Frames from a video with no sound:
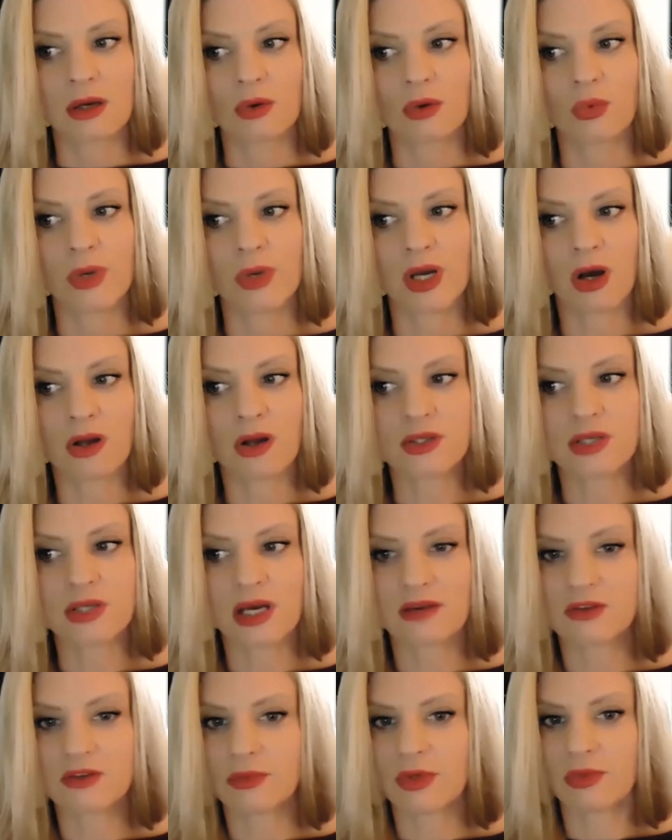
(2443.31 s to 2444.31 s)
we also
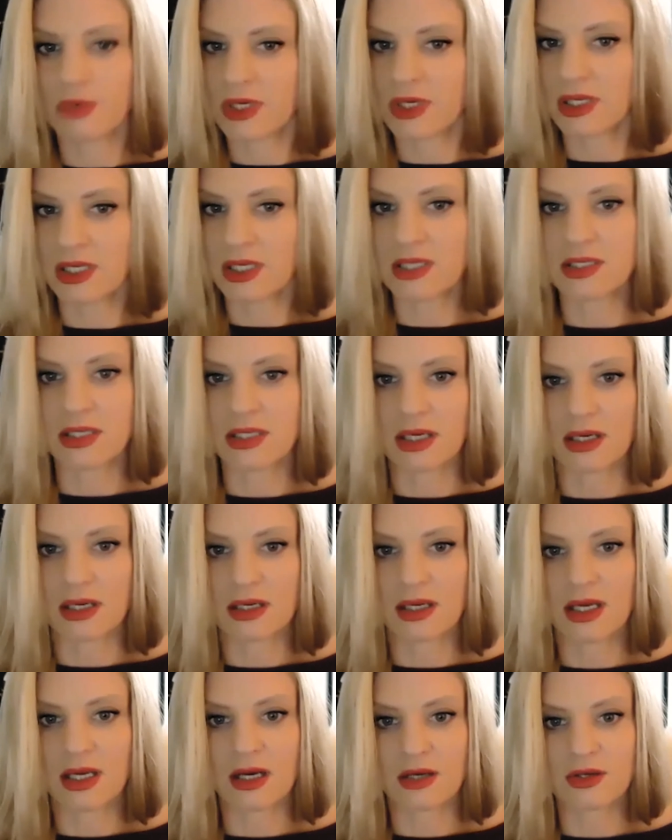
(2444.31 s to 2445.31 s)
have to be realistic
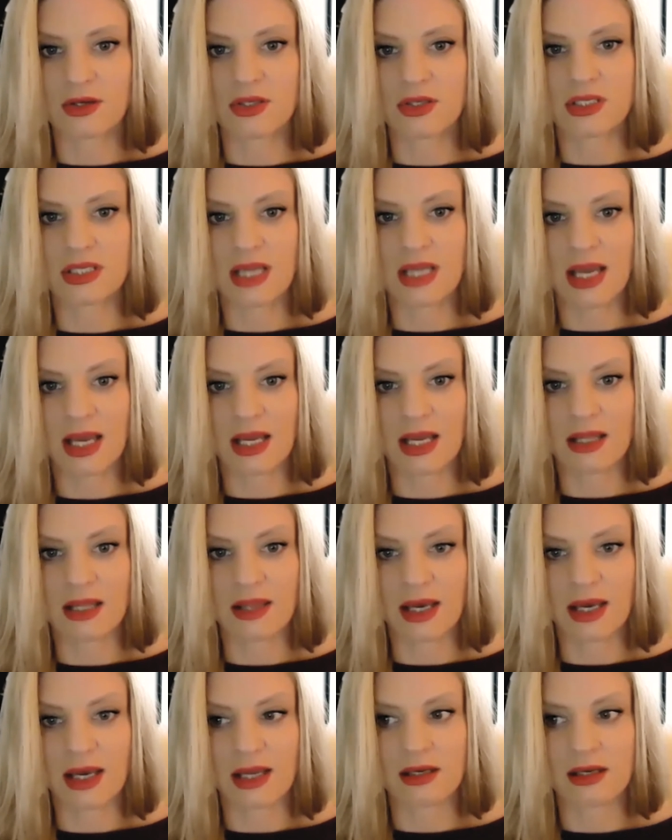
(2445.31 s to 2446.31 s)
and understand
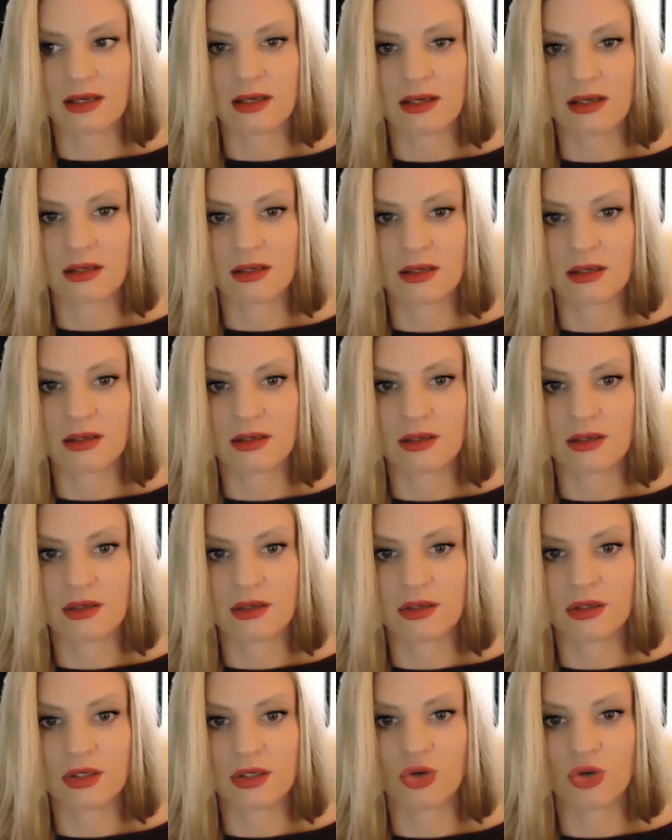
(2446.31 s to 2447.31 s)
that
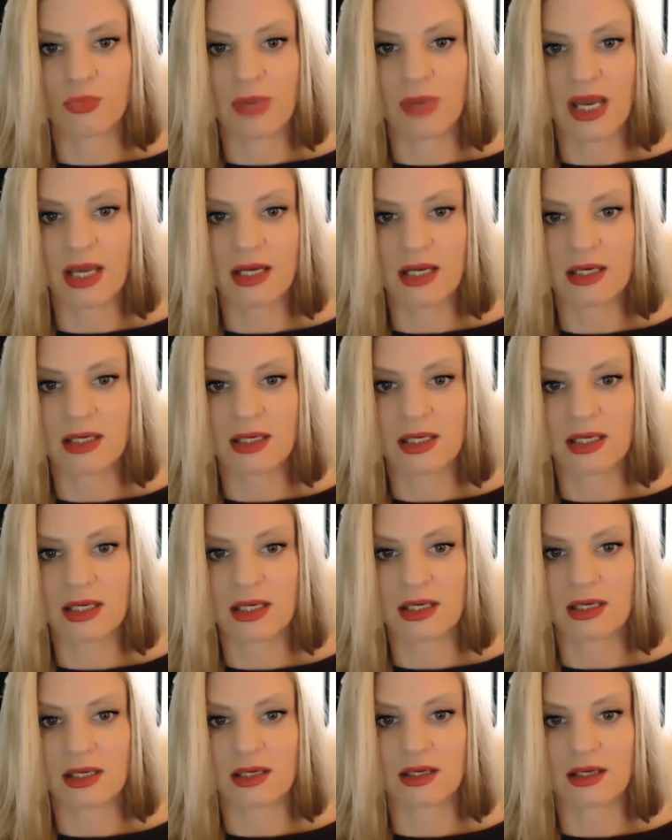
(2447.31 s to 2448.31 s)

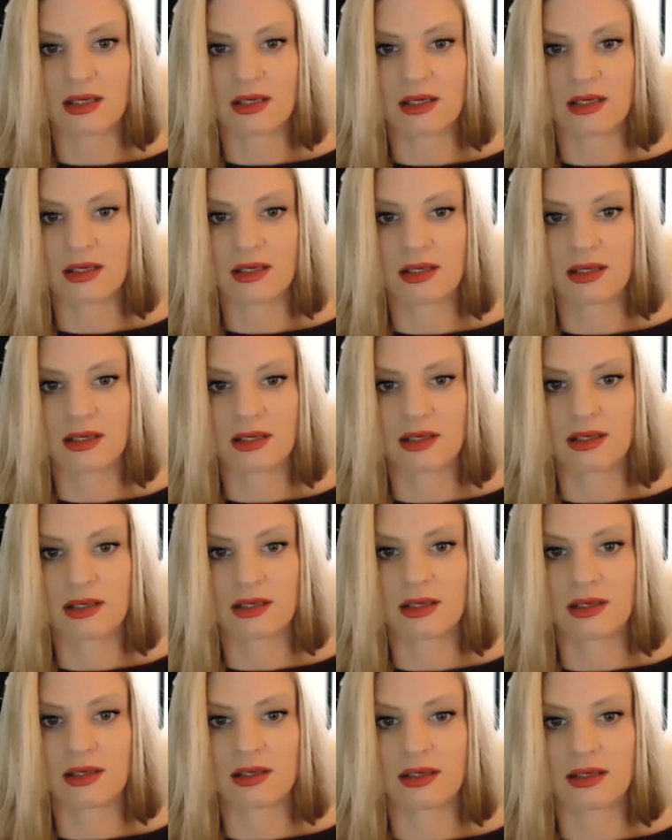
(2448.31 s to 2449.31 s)
humanity
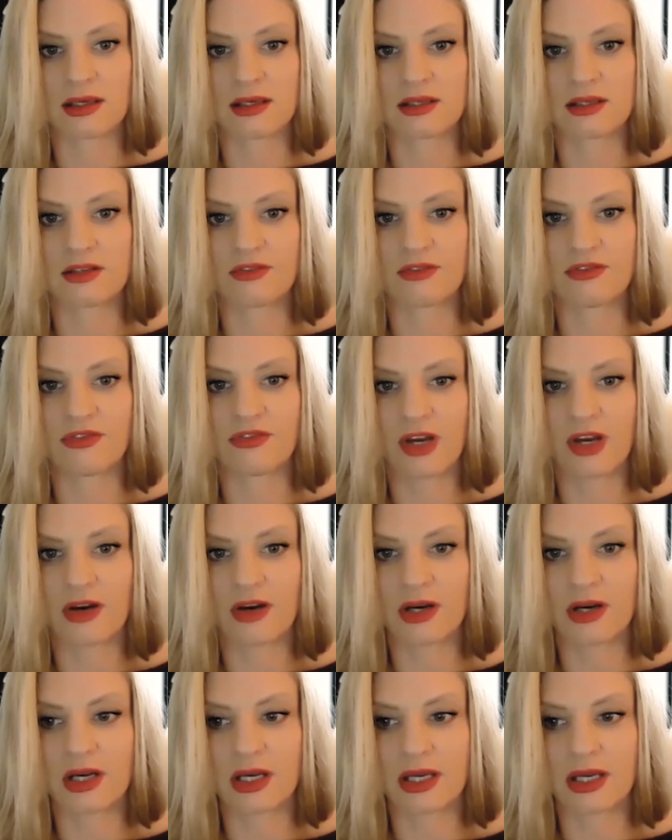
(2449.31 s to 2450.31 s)
is a
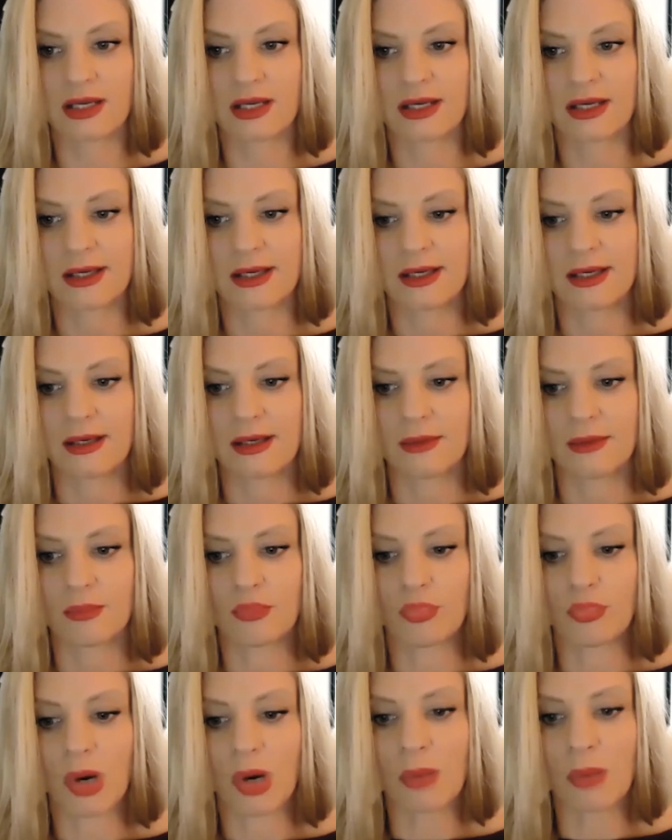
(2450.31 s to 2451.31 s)
very
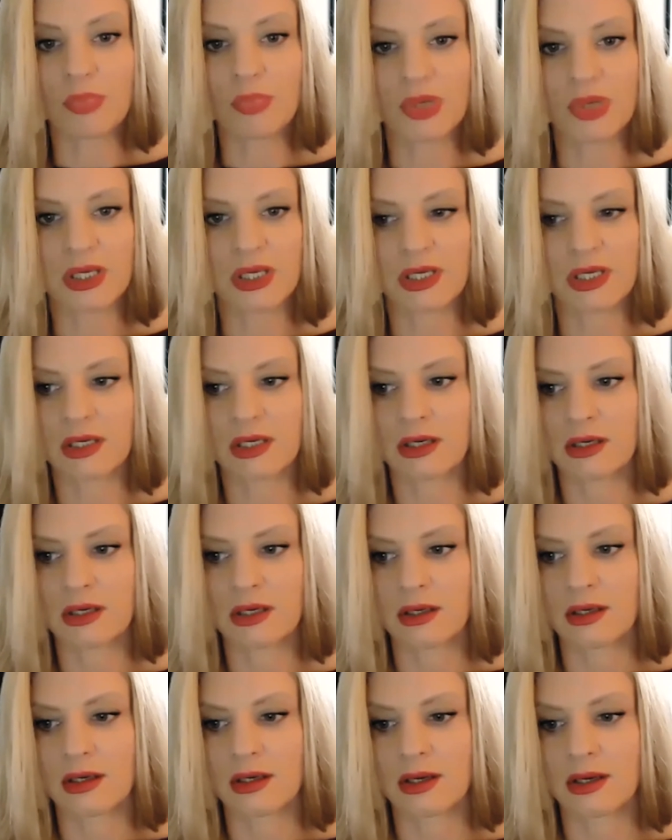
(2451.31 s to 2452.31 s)
bumpy,
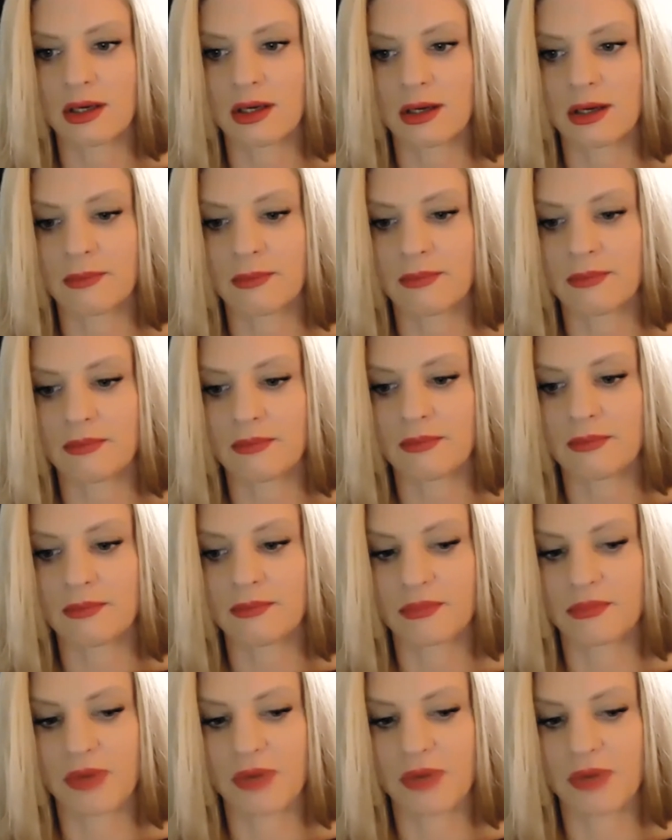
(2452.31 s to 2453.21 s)
well,